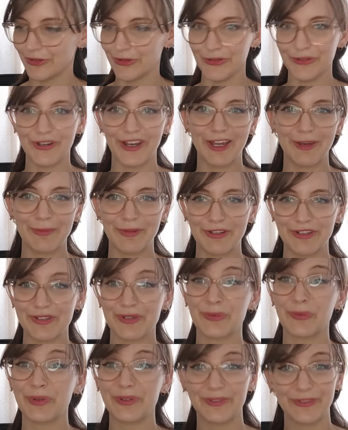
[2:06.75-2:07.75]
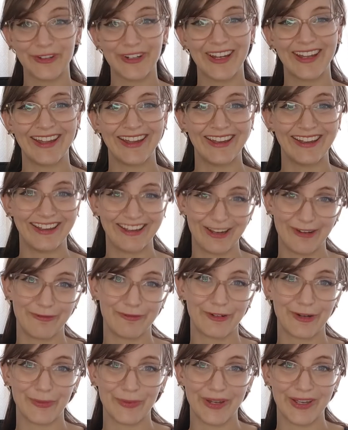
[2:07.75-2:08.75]
you name it, we've got hair
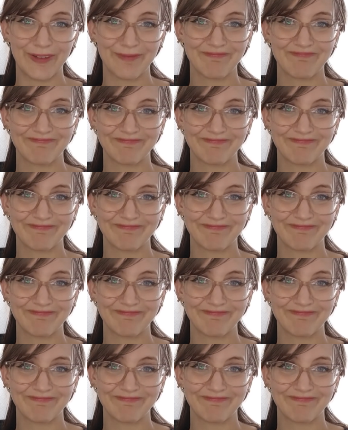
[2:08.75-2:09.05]
everywhere.